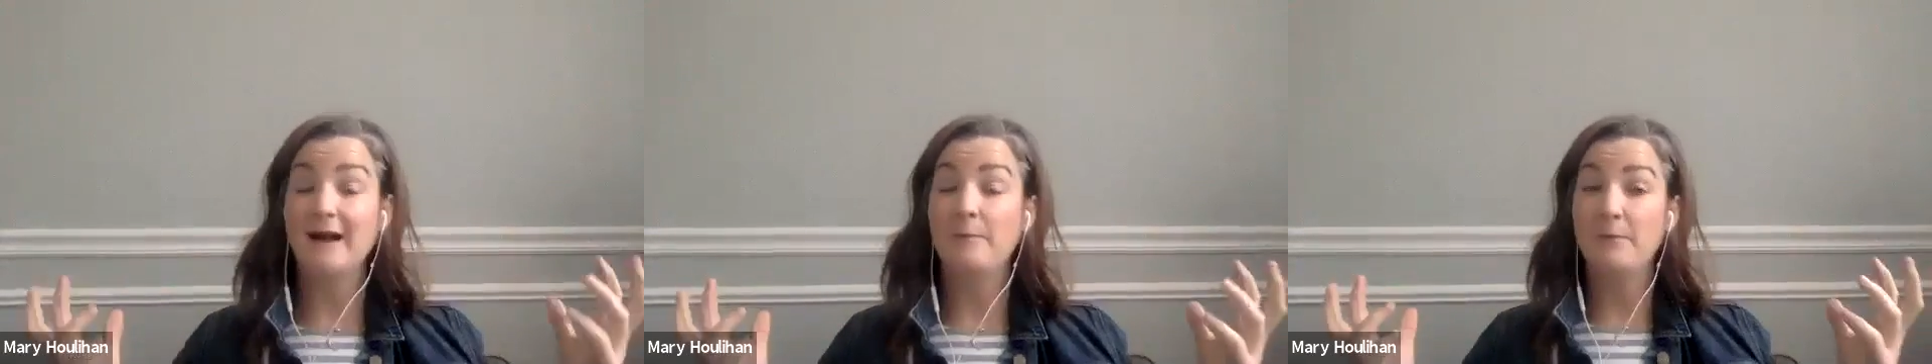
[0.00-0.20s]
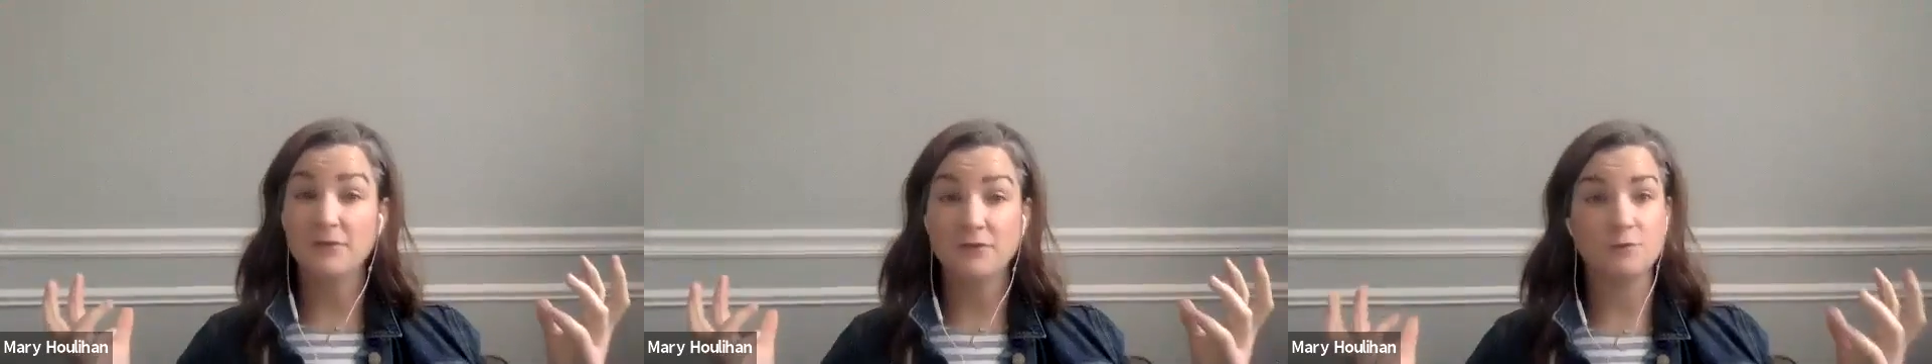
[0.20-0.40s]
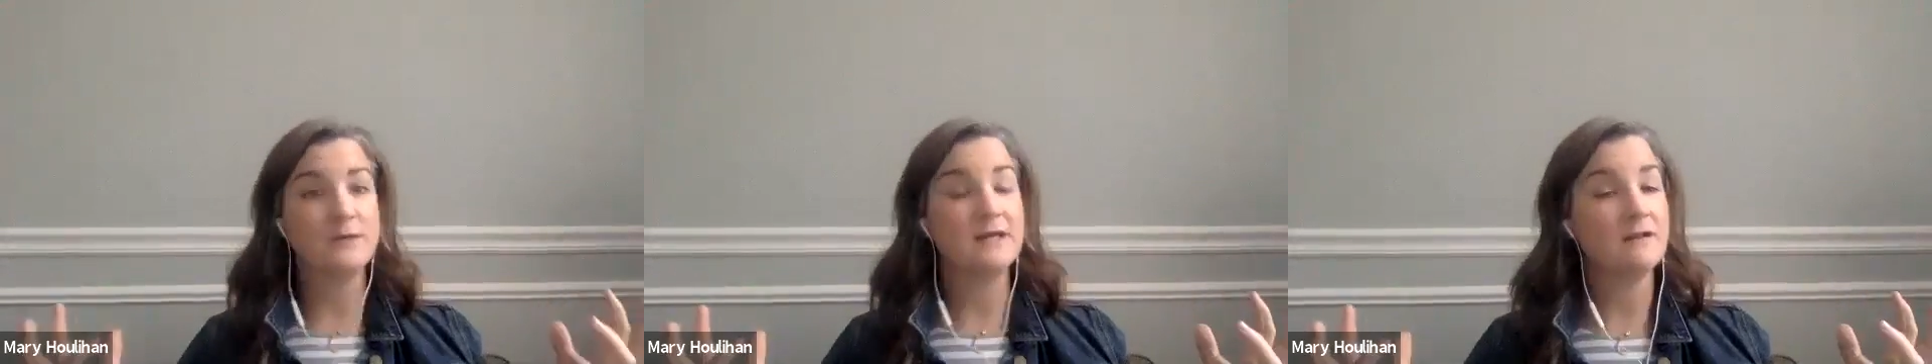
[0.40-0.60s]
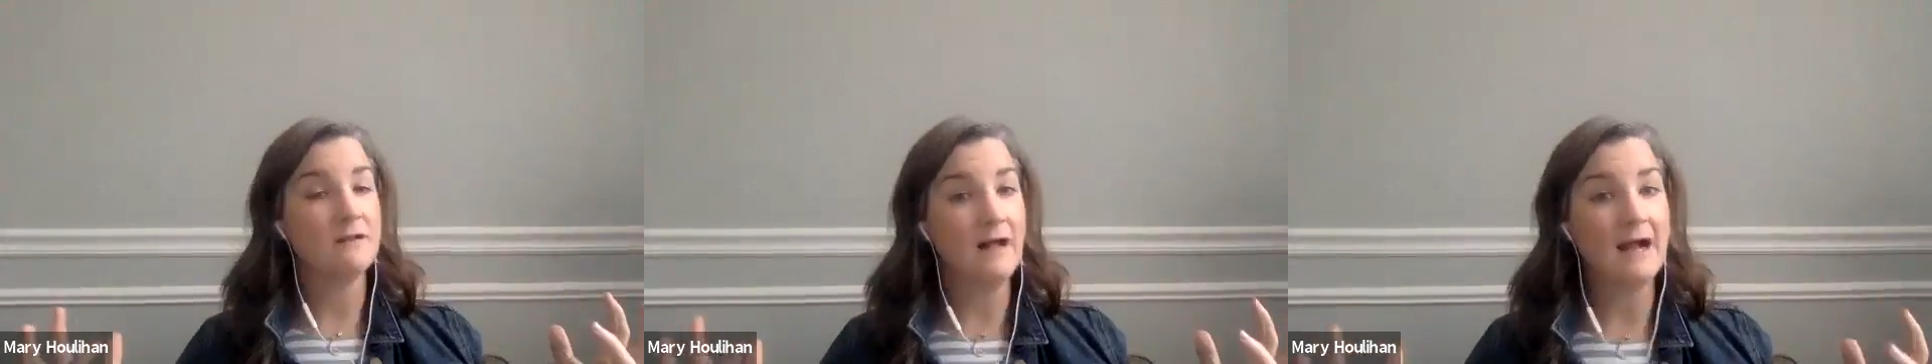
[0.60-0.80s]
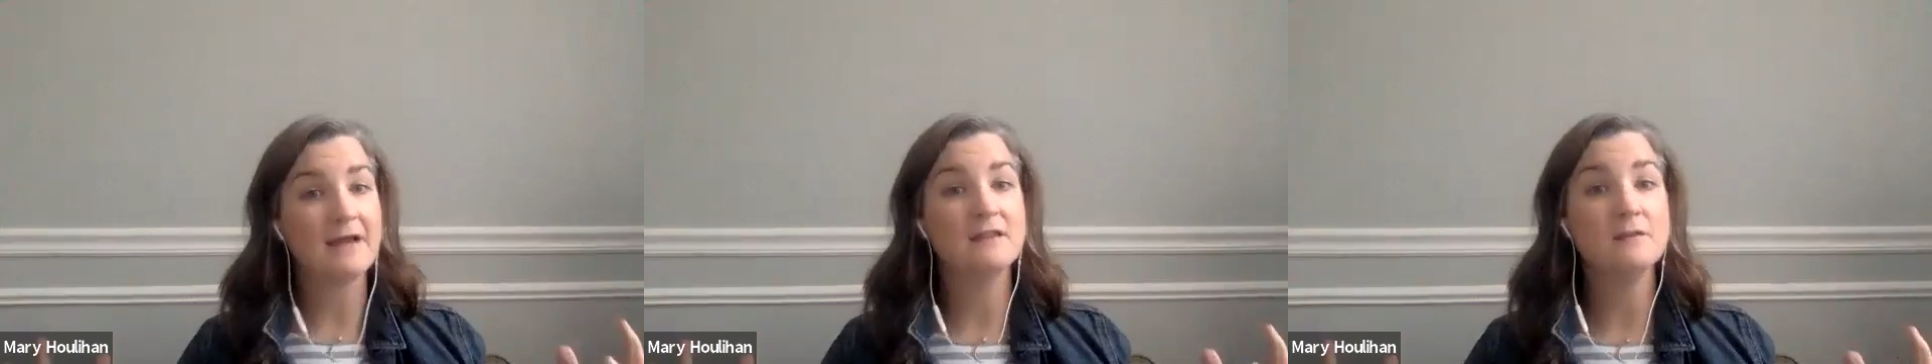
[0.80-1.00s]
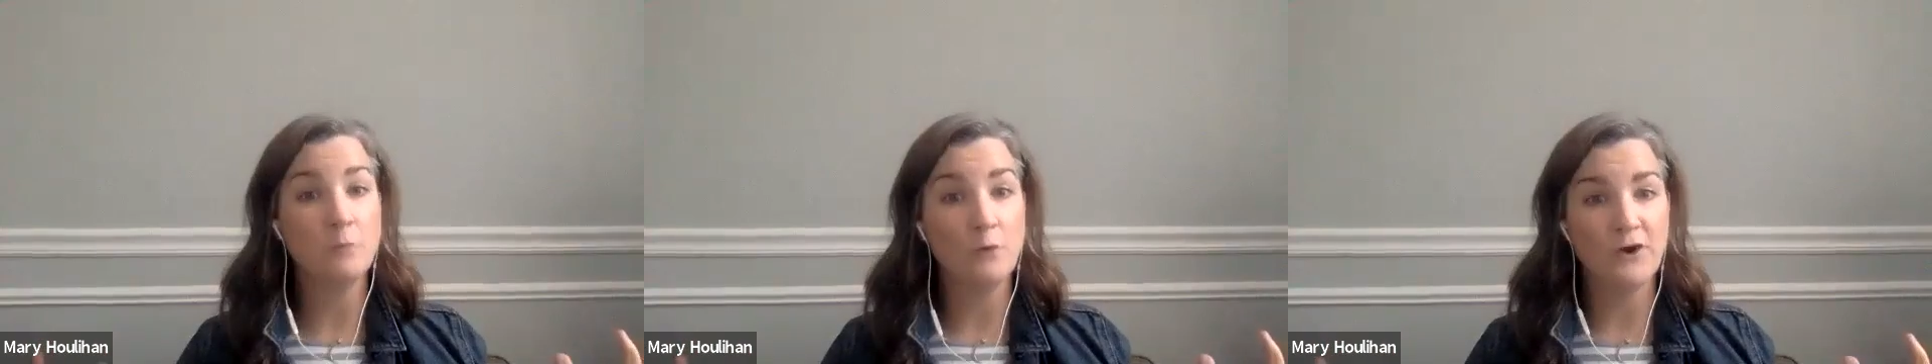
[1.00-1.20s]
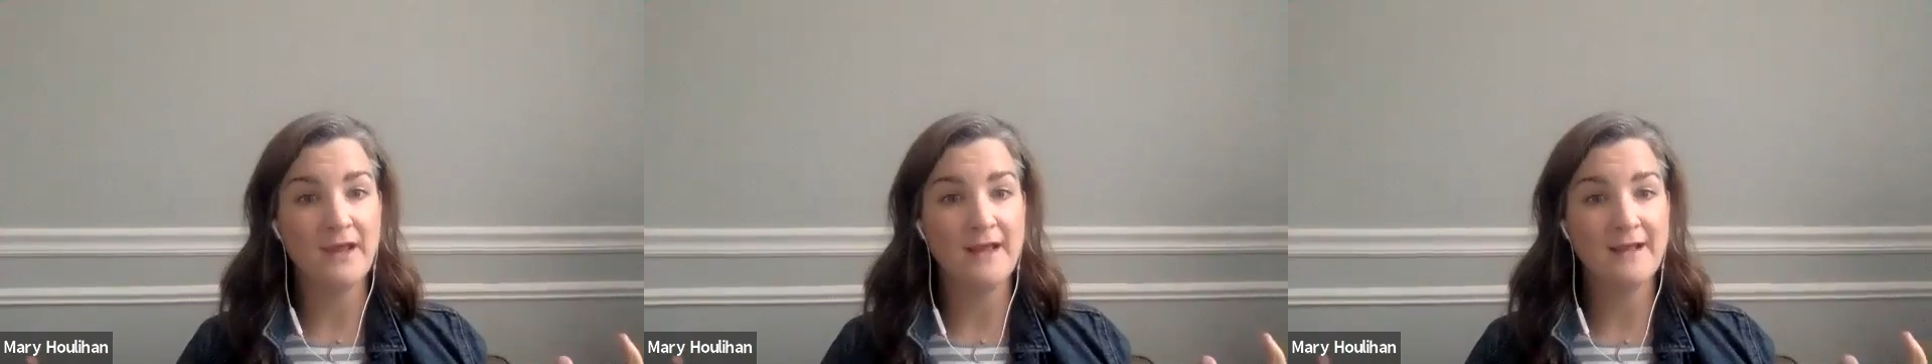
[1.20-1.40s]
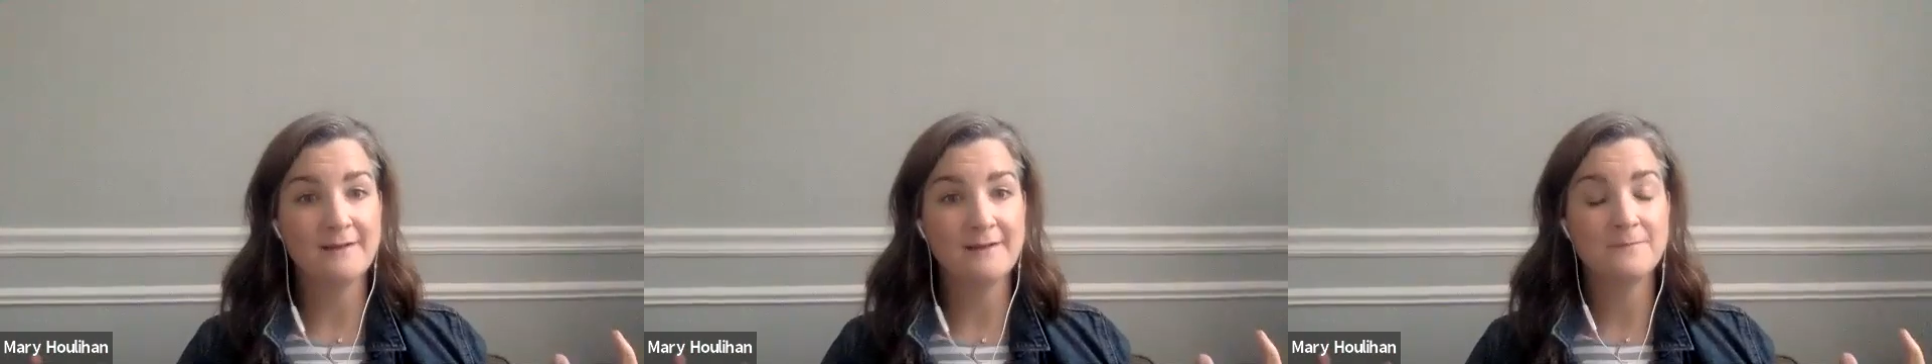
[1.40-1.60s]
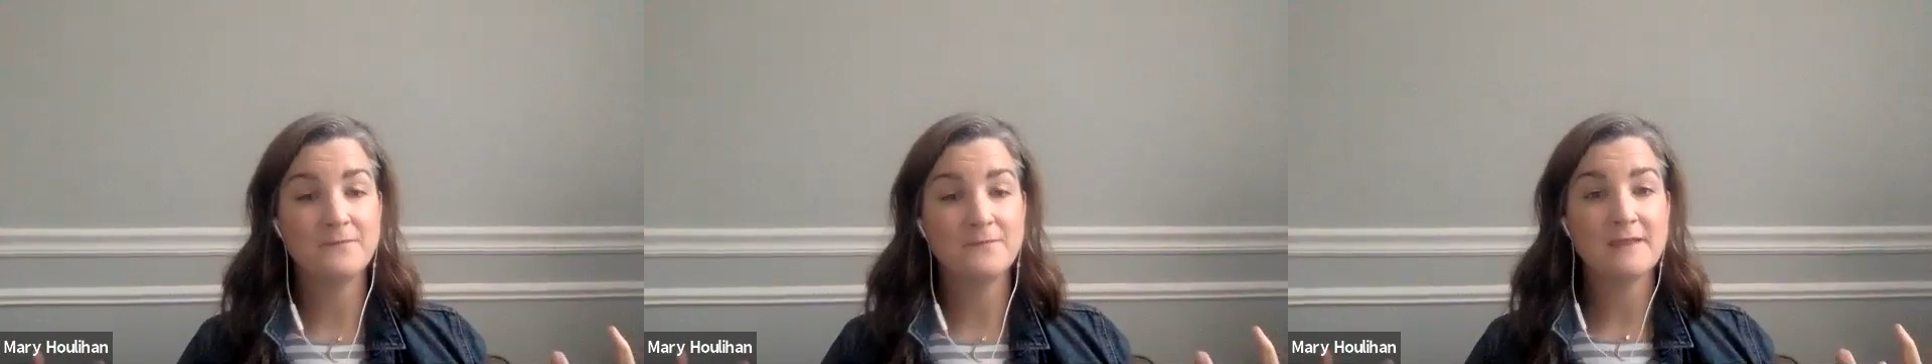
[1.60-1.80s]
up at 3:00 in the morning